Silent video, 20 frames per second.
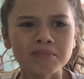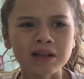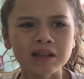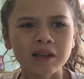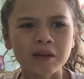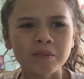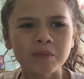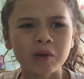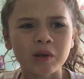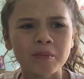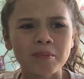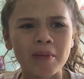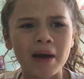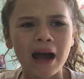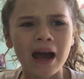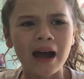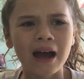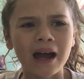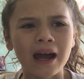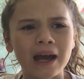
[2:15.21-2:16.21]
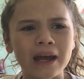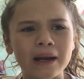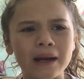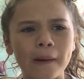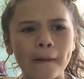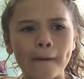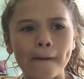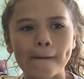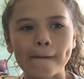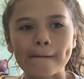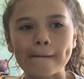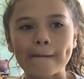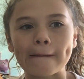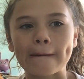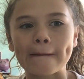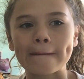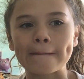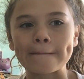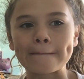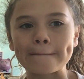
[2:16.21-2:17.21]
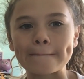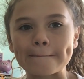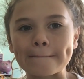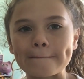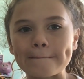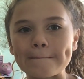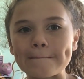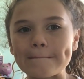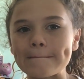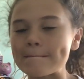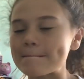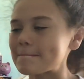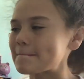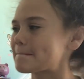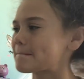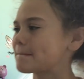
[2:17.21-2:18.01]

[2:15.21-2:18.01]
My lips look Is bad. Is this even for lips?